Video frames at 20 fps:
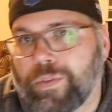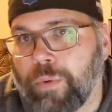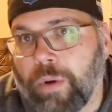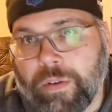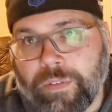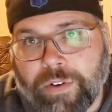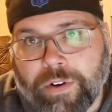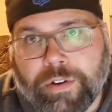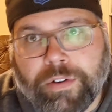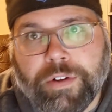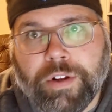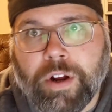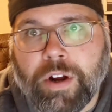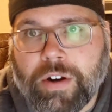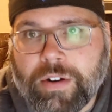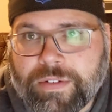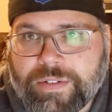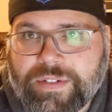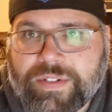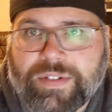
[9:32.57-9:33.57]
twelve hundred
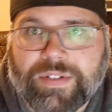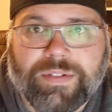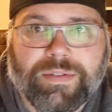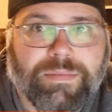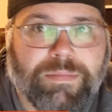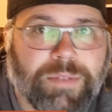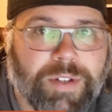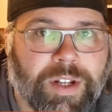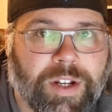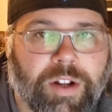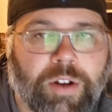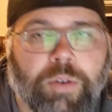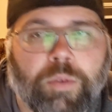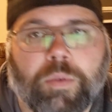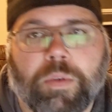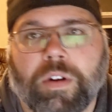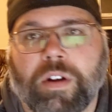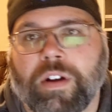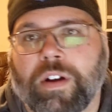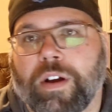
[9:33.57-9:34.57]
yards, you
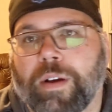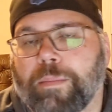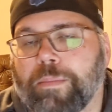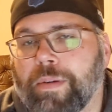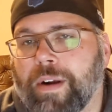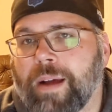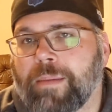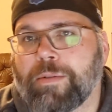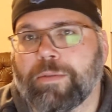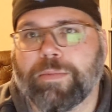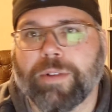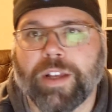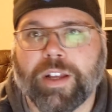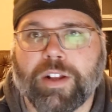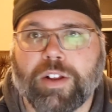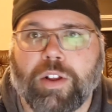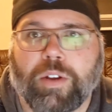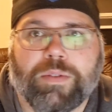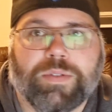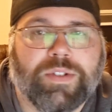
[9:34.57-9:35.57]
know, uh, probably
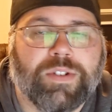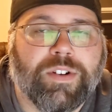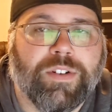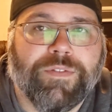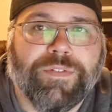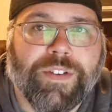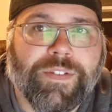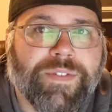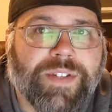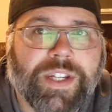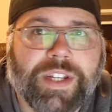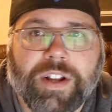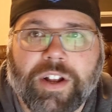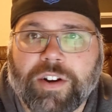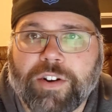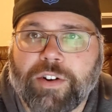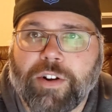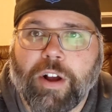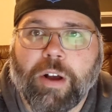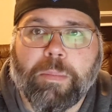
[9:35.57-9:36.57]
closer to fifteen
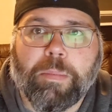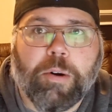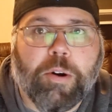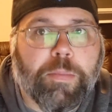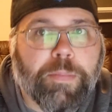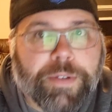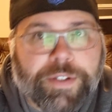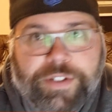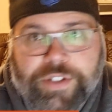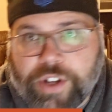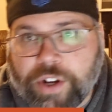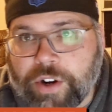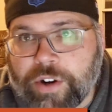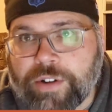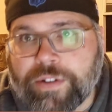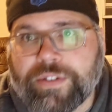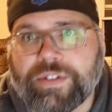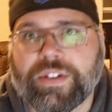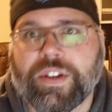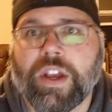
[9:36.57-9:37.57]
hundred all-purpose
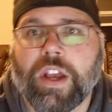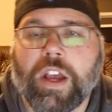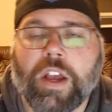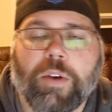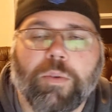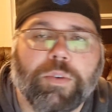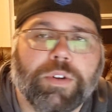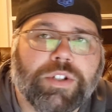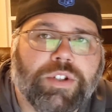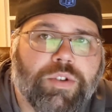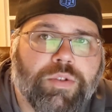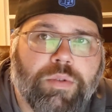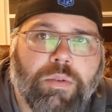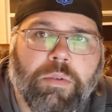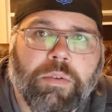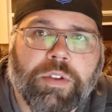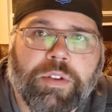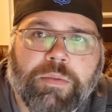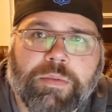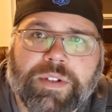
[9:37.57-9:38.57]
yards. Once you
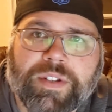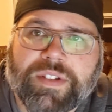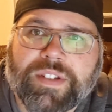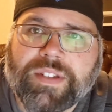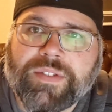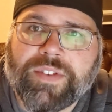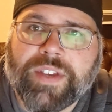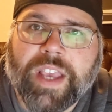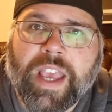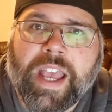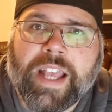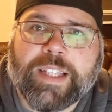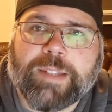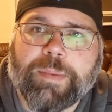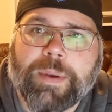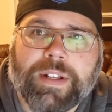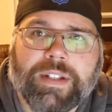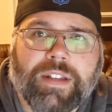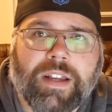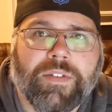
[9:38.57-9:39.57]
throw in the receiving
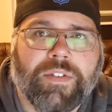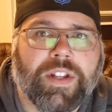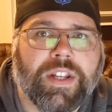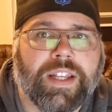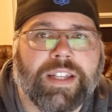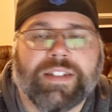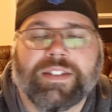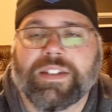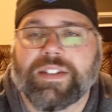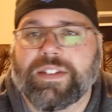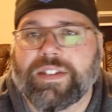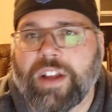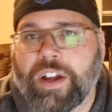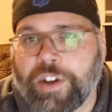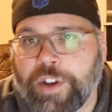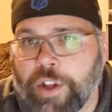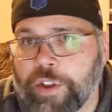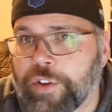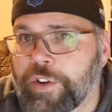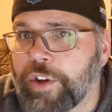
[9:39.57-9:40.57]
aspect of it, he's just
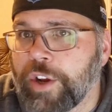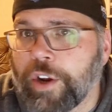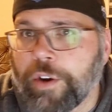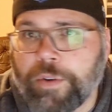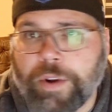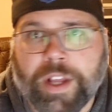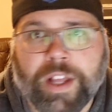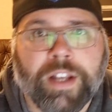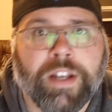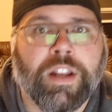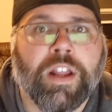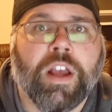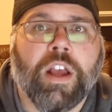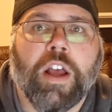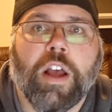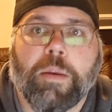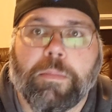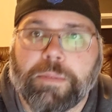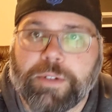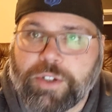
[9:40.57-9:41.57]
another year in.
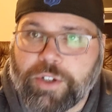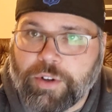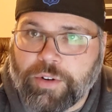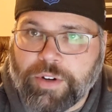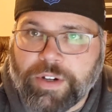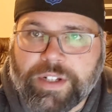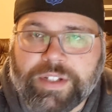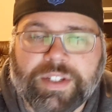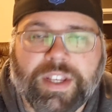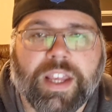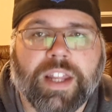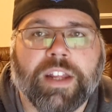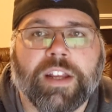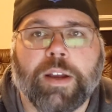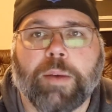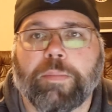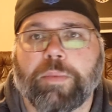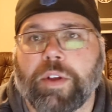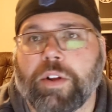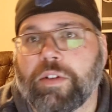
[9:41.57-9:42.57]
Maturity's getting
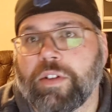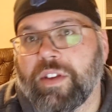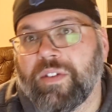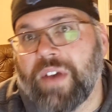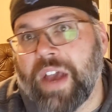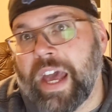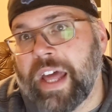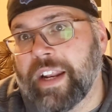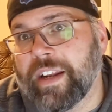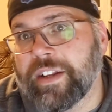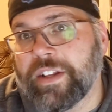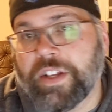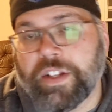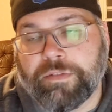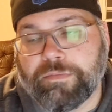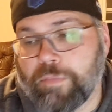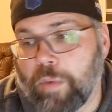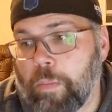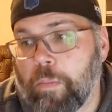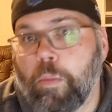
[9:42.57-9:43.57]
up there. They've added
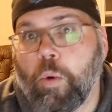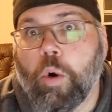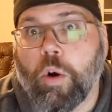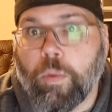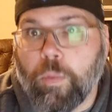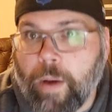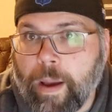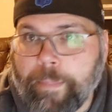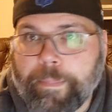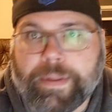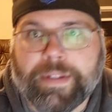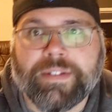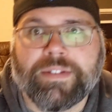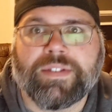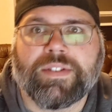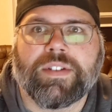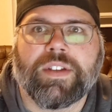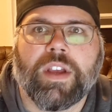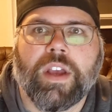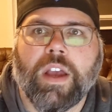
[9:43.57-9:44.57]
more
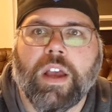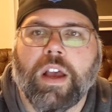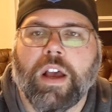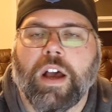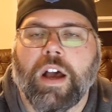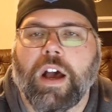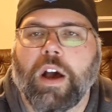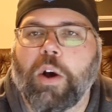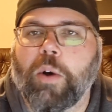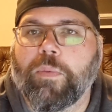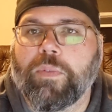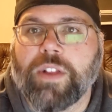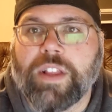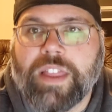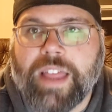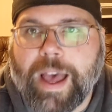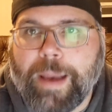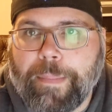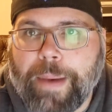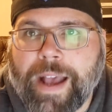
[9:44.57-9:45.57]
weapons. Uh, hopefully
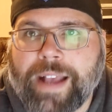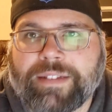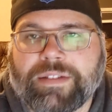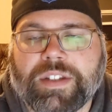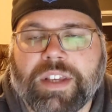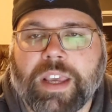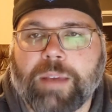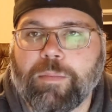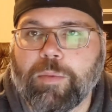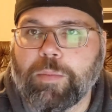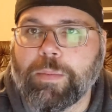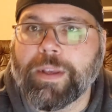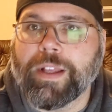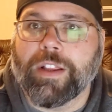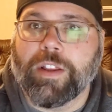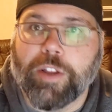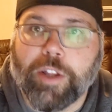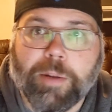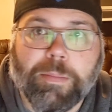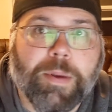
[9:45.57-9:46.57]
that passing game will be a
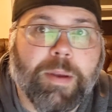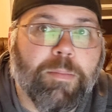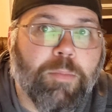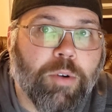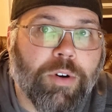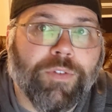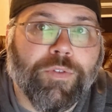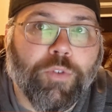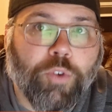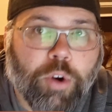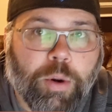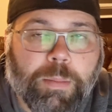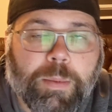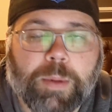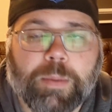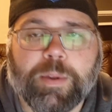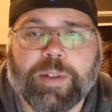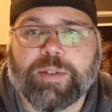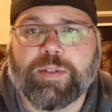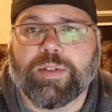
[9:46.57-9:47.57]
little bit more
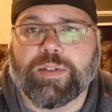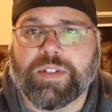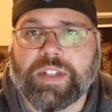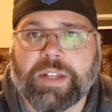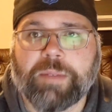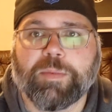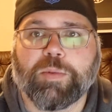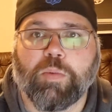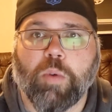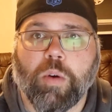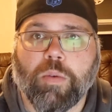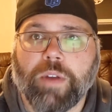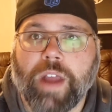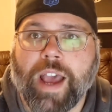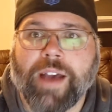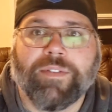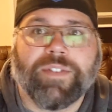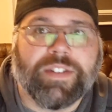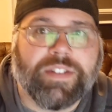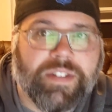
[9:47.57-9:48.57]
formidable, so teams won't
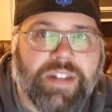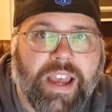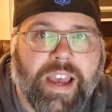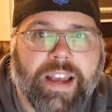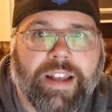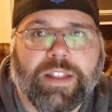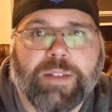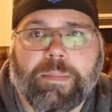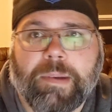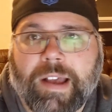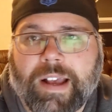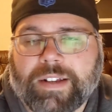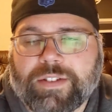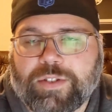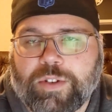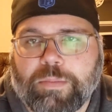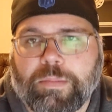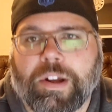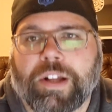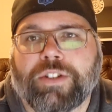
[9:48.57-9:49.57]
have to stack the box
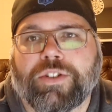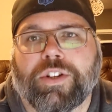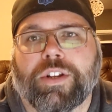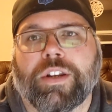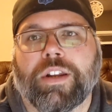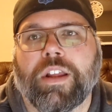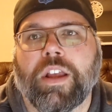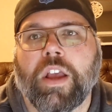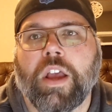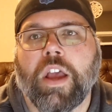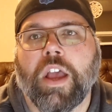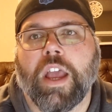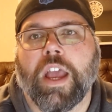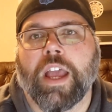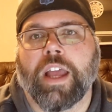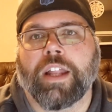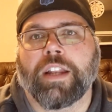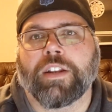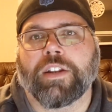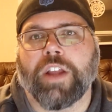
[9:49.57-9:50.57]
so much. And,
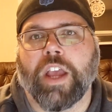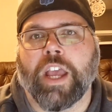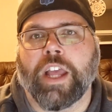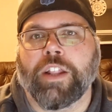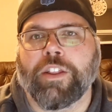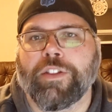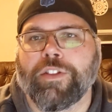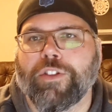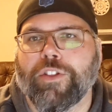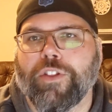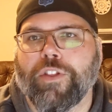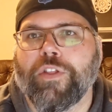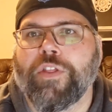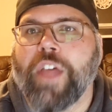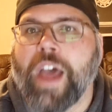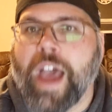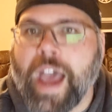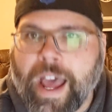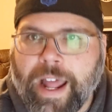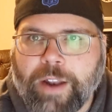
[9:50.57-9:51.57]
and, and
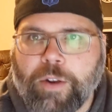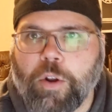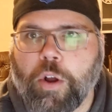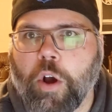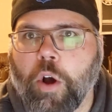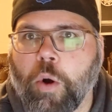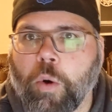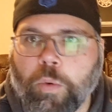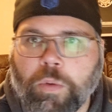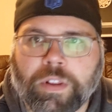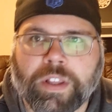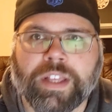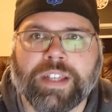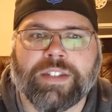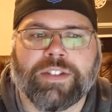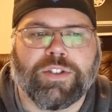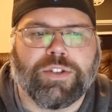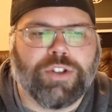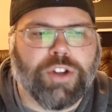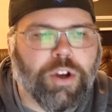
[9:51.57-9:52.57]
that only
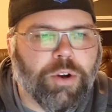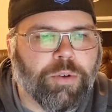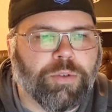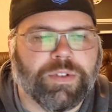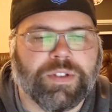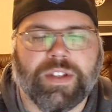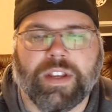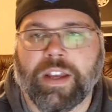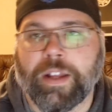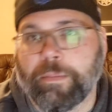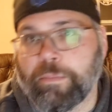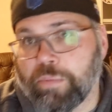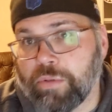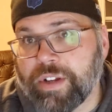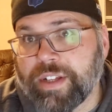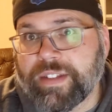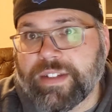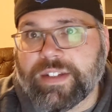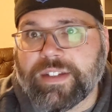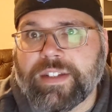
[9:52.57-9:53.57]
shows and
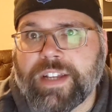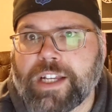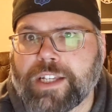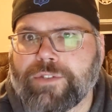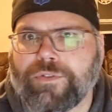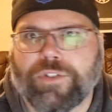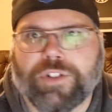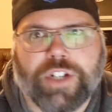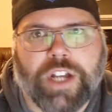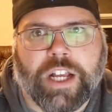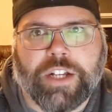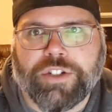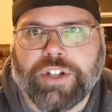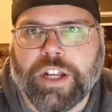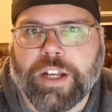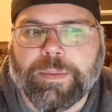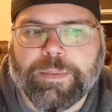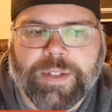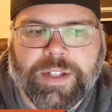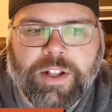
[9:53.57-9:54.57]
breeds success for Josh
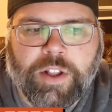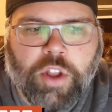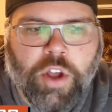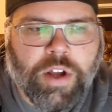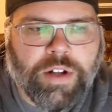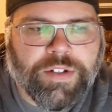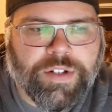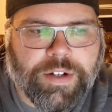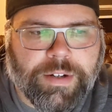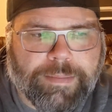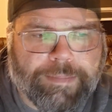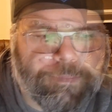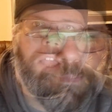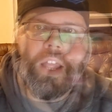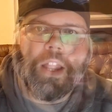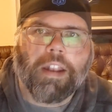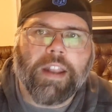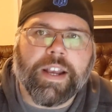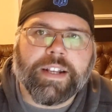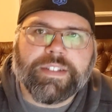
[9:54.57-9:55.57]
Jacobs in the long term.
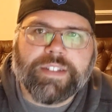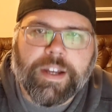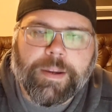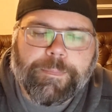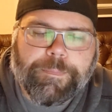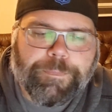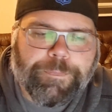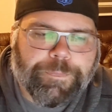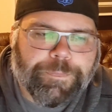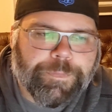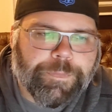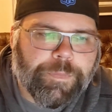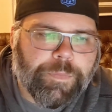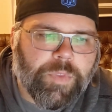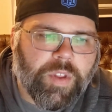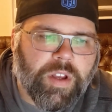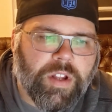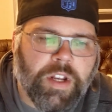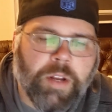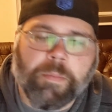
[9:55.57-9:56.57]
Next up,
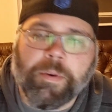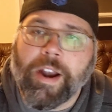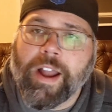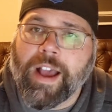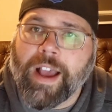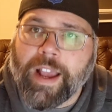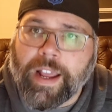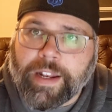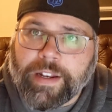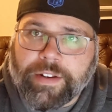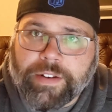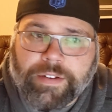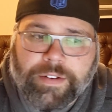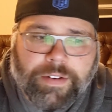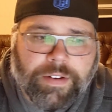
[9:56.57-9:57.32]
number nine,